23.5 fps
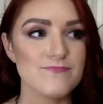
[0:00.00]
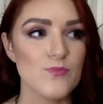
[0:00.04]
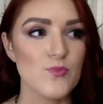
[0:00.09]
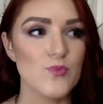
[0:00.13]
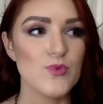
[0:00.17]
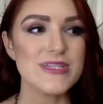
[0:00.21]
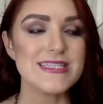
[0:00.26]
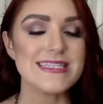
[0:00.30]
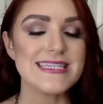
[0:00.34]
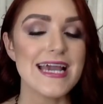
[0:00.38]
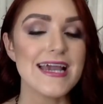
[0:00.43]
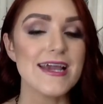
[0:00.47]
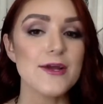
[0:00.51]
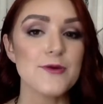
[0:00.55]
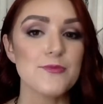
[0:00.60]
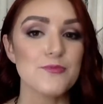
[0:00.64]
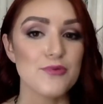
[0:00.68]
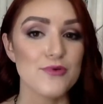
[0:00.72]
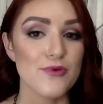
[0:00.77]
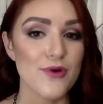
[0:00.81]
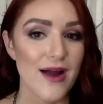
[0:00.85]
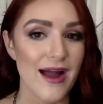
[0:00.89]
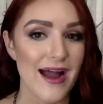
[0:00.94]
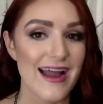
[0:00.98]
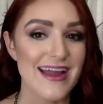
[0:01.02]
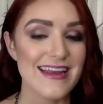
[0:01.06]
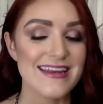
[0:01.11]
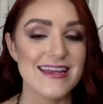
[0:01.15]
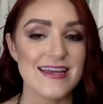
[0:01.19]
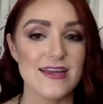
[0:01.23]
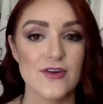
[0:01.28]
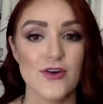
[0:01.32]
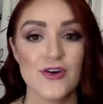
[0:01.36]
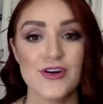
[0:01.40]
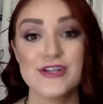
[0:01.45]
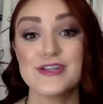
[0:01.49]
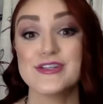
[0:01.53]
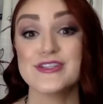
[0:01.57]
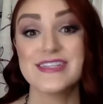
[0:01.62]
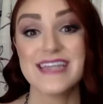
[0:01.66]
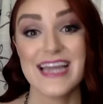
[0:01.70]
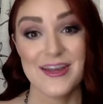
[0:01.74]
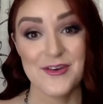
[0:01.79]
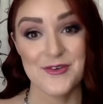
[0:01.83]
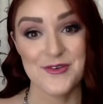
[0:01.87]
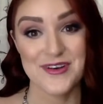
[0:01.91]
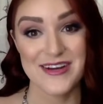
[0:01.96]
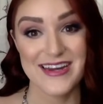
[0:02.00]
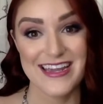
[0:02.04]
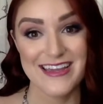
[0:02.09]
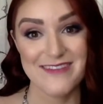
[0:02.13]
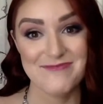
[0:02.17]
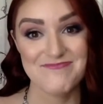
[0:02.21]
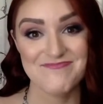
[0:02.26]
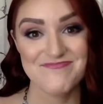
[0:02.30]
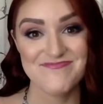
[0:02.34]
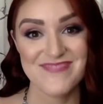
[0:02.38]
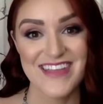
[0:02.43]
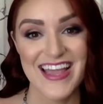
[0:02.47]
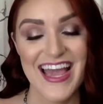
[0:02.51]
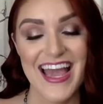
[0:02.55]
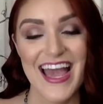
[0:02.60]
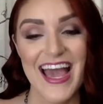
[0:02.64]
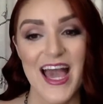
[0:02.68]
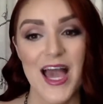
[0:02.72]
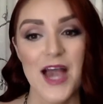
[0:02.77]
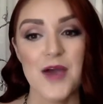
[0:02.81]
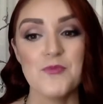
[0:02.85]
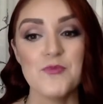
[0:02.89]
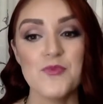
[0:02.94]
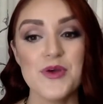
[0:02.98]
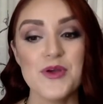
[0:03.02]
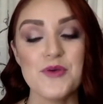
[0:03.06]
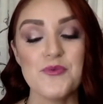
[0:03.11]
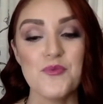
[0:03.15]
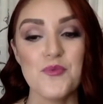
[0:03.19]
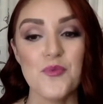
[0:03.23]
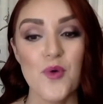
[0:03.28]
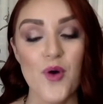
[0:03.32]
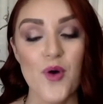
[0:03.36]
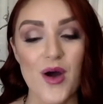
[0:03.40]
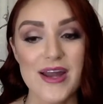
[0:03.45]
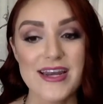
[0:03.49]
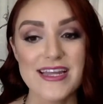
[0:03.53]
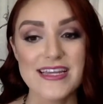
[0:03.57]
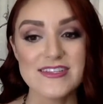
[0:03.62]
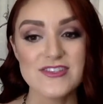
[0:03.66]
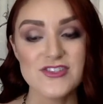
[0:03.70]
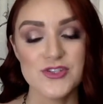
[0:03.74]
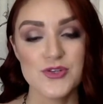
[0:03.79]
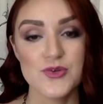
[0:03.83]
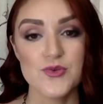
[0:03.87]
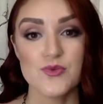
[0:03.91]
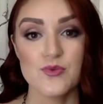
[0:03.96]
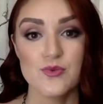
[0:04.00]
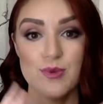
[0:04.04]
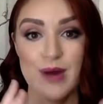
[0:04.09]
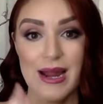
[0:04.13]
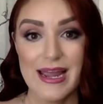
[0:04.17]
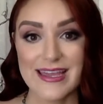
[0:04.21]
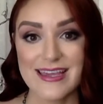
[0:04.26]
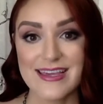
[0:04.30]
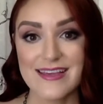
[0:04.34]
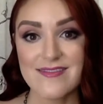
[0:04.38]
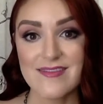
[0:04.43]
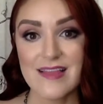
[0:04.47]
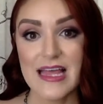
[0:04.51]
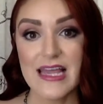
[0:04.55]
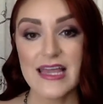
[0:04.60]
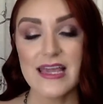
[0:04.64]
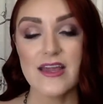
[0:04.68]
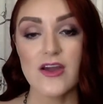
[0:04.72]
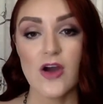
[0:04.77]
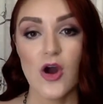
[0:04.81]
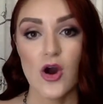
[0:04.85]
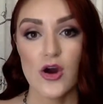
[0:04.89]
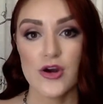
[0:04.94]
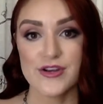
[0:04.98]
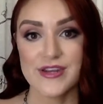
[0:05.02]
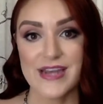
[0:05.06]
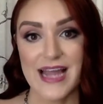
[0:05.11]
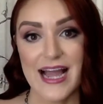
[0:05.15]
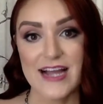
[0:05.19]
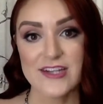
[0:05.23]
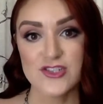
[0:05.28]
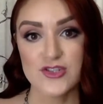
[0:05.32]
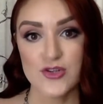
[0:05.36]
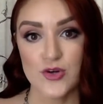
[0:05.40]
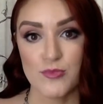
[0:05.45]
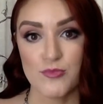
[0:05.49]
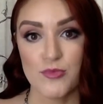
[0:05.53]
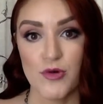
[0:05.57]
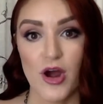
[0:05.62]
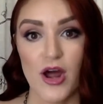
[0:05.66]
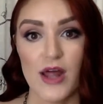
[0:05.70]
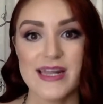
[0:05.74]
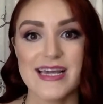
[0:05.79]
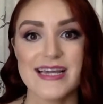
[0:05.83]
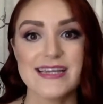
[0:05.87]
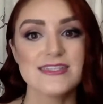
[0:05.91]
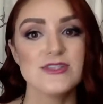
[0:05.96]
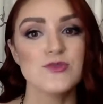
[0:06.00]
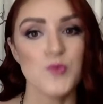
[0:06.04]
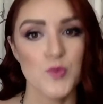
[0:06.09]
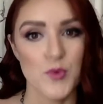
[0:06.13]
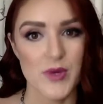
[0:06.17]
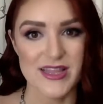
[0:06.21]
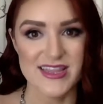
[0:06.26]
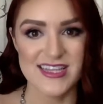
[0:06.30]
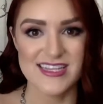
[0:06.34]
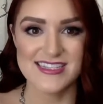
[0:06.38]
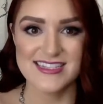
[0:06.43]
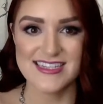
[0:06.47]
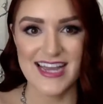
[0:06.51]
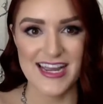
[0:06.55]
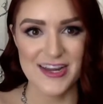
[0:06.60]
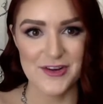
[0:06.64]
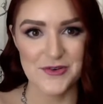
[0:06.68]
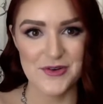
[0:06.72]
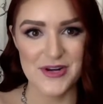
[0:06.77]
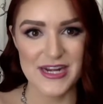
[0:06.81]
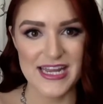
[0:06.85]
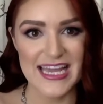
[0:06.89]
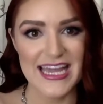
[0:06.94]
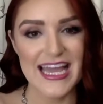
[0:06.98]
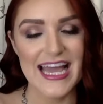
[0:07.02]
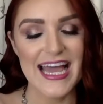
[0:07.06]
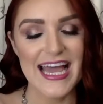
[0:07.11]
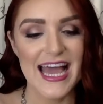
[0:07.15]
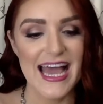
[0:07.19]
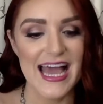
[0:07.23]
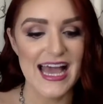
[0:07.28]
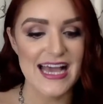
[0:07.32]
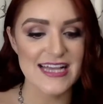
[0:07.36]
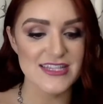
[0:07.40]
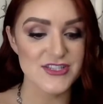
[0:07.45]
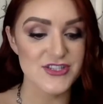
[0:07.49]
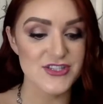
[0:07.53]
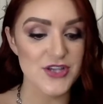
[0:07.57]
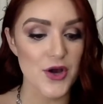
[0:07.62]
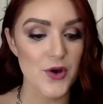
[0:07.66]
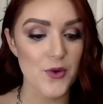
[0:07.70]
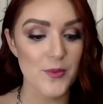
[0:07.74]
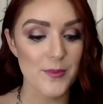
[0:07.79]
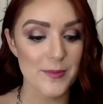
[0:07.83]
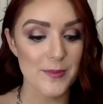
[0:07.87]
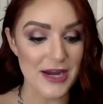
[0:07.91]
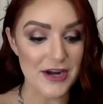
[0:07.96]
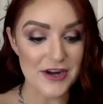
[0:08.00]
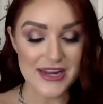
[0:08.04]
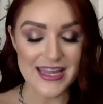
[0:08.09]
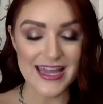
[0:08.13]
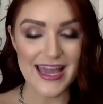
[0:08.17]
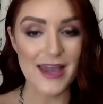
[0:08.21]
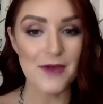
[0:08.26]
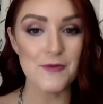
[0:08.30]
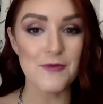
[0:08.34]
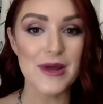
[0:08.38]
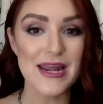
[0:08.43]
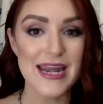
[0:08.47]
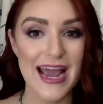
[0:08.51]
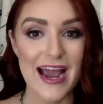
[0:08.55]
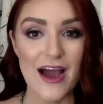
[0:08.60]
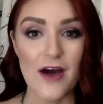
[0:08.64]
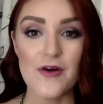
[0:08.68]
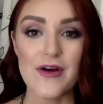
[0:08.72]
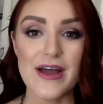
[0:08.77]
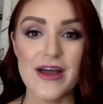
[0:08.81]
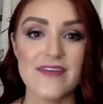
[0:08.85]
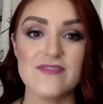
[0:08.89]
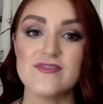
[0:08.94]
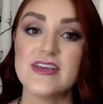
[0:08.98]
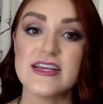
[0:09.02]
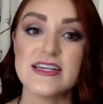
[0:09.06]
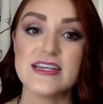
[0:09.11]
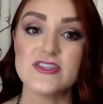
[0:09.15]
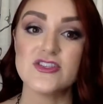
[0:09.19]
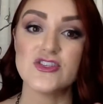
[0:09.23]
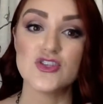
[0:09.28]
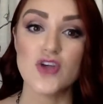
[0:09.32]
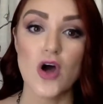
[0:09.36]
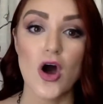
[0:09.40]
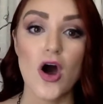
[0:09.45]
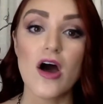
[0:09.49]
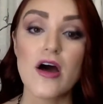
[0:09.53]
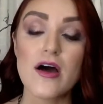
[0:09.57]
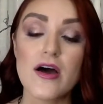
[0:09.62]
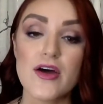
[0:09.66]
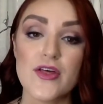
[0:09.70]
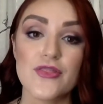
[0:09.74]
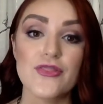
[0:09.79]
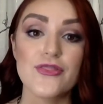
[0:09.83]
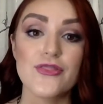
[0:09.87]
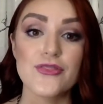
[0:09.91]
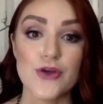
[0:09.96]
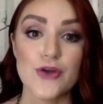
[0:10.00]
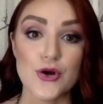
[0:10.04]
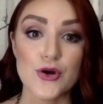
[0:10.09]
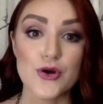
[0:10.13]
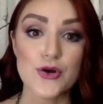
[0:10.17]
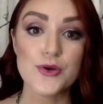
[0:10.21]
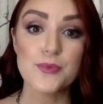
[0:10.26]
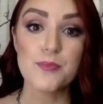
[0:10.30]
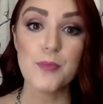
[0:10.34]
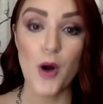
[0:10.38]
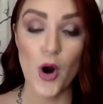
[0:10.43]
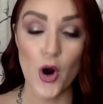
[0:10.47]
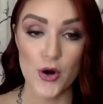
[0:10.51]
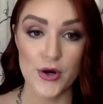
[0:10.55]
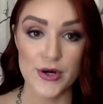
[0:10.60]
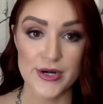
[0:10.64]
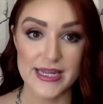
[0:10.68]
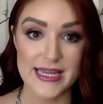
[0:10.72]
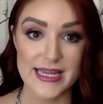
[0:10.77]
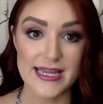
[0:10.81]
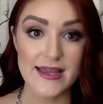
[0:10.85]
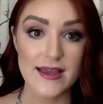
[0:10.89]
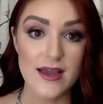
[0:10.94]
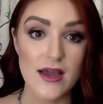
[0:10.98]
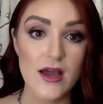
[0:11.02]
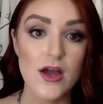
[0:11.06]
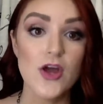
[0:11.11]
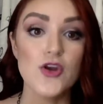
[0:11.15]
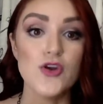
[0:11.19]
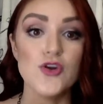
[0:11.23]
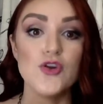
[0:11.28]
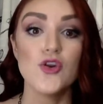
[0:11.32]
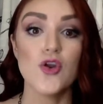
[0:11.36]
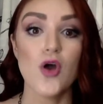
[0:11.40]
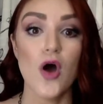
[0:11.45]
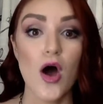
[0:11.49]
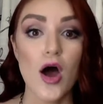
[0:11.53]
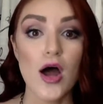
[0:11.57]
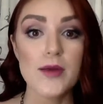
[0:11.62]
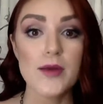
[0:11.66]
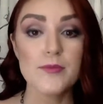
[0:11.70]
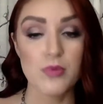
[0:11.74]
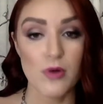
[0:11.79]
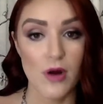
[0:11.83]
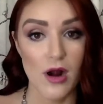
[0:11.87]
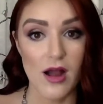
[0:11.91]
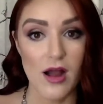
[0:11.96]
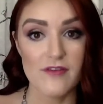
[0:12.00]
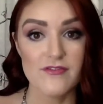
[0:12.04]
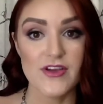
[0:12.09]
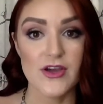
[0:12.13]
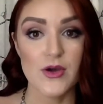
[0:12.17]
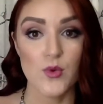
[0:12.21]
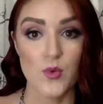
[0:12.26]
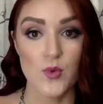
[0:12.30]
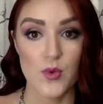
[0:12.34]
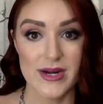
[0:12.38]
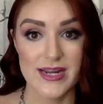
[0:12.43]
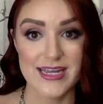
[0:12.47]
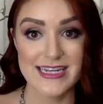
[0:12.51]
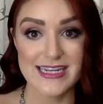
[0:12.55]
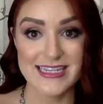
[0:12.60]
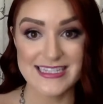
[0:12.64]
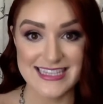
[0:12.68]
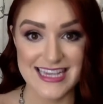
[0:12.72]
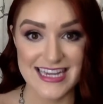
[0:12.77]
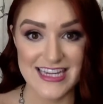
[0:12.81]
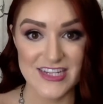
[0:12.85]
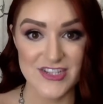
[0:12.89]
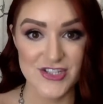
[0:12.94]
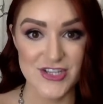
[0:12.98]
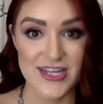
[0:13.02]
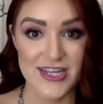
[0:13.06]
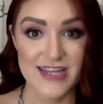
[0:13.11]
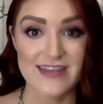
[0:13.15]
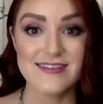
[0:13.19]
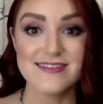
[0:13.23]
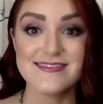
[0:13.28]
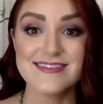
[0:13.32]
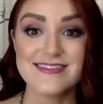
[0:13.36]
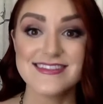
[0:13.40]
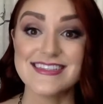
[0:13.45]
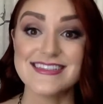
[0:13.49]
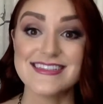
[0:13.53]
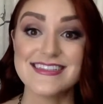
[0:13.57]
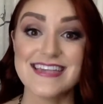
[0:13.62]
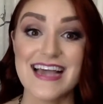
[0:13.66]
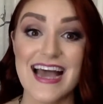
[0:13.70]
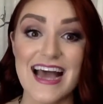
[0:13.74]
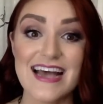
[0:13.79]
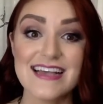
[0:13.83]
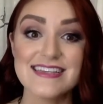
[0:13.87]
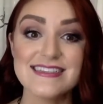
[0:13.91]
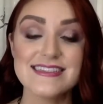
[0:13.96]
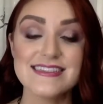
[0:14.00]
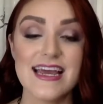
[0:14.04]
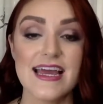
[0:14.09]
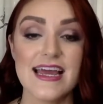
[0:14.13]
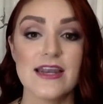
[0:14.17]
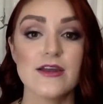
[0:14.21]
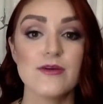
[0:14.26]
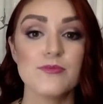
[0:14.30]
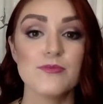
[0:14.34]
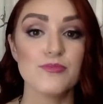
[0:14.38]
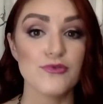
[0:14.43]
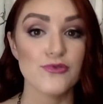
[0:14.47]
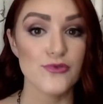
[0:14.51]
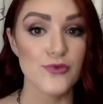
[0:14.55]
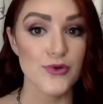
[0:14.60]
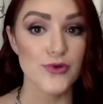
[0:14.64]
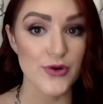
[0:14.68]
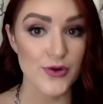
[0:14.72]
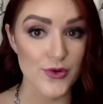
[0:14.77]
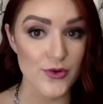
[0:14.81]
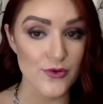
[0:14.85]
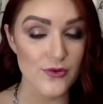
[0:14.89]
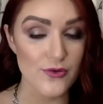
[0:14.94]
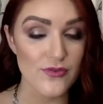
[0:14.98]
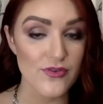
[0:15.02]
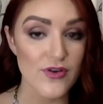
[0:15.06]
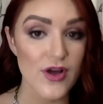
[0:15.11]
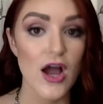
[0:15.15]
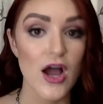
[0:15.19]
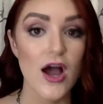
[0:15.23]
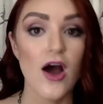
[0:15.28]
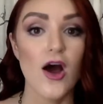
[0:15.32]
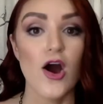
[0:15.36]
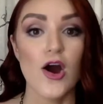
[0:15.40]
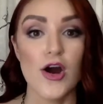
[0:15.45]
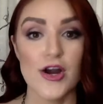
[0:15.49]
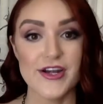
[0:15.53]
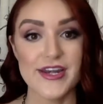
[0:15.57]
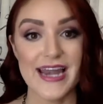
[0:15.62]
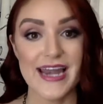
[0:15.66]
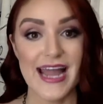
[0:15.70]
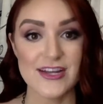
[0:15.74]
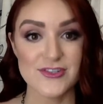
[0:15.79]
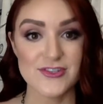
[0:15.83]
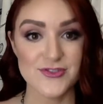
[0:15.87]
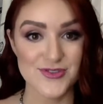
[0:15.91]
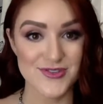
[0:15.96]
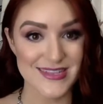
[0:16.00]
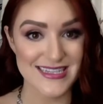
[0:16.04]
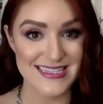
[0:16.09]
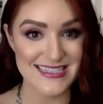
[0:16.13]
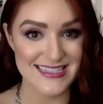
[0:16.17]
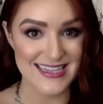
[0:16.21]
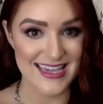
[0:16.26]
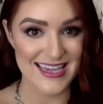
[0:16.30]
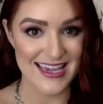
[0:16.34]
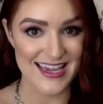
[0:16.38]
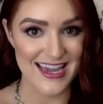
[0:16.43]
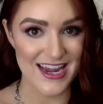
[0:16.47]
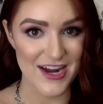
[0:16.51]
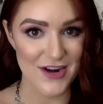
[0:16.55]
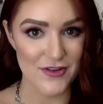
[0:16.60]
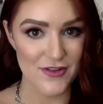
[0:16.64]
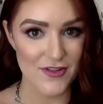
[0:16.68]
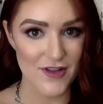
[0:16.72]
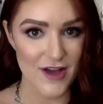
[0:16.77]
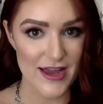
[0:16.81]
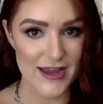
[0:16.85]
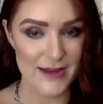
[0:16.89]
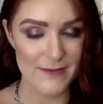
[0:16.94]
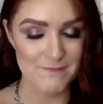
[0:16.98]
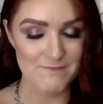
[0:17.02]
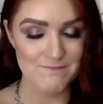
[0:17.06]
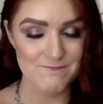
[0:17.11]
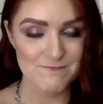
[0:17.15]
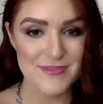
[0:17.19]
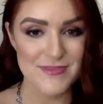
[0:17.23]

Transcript: we take pride in our integrity and we wanted to regulate our natural products with integrity. And so Mary Kay went out and they sought a third party nonprofit organization to test and approve our naturally skincare line.